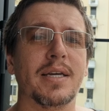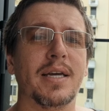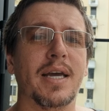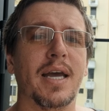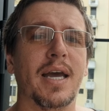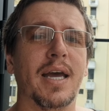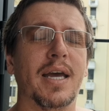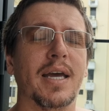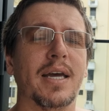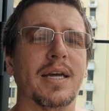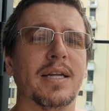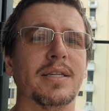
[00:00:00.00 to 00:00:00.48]

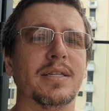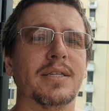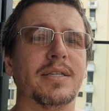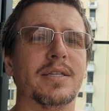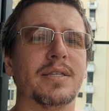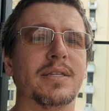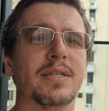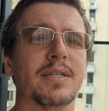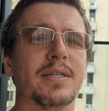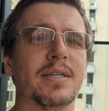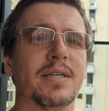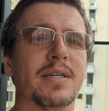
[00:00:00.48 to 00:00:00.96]
And
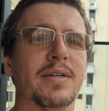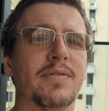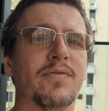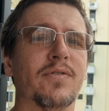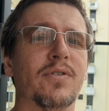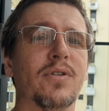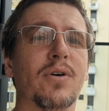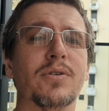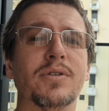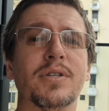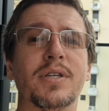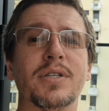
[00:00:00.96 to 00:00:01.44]
for
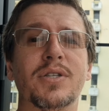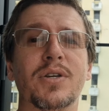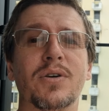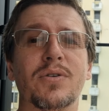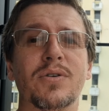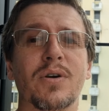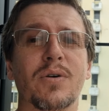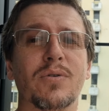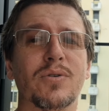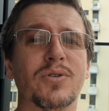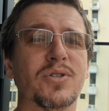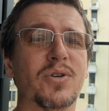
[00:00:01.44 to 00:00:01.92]
those that
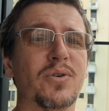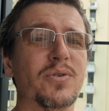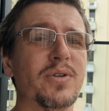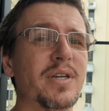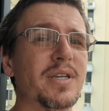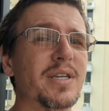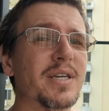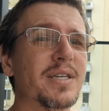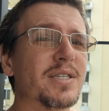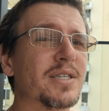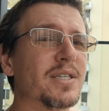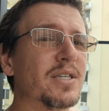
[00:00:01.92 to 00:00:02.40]
don't know,
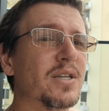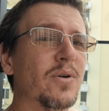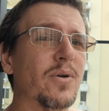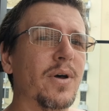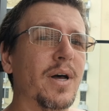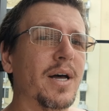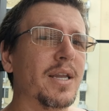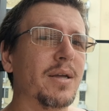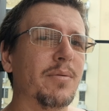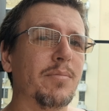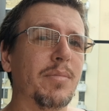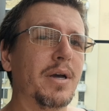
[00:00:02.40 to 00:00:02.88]
Sonia doesn't know
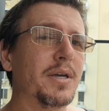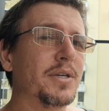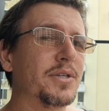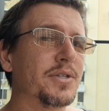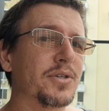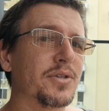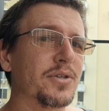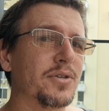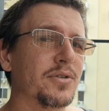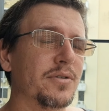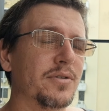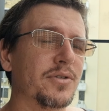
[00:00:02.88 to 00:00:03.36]
how to
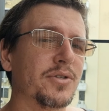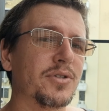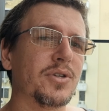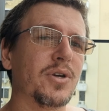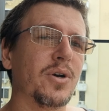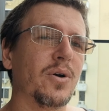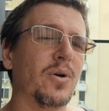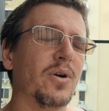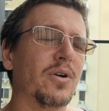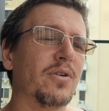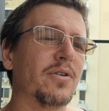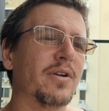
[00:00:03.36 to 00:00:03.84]
bicycle,
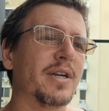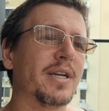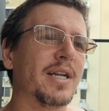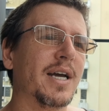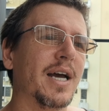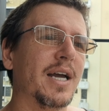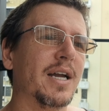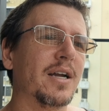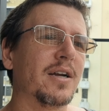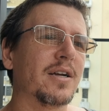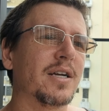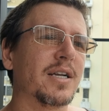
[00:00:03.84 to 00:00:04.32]
so her and
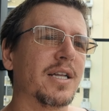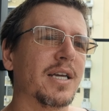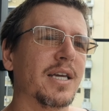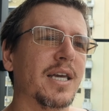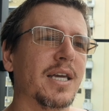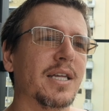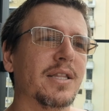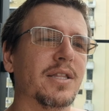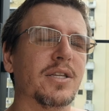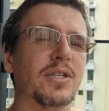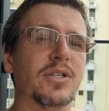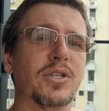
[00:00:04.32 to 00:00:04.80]
I are gonna
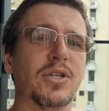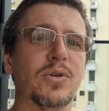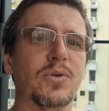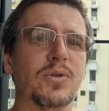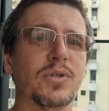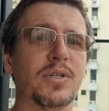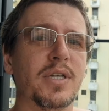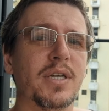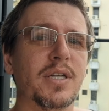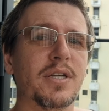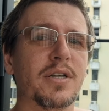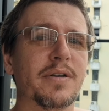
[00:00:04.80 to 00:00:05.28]
get the
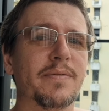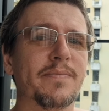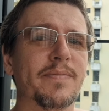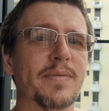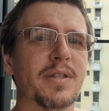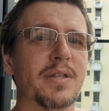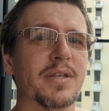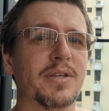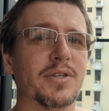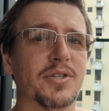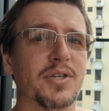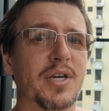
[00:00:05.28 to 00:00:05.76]
two-seater,
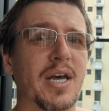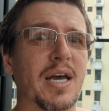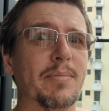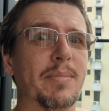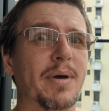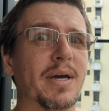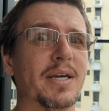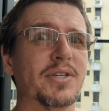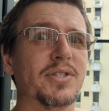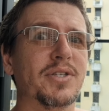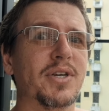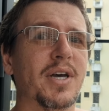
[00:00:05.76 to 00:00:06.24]
the
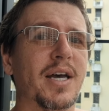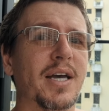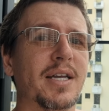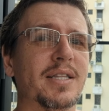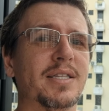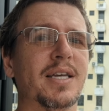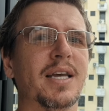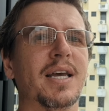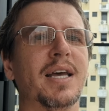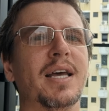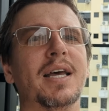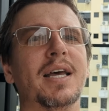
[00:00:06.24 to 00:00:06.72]
side-by-sides.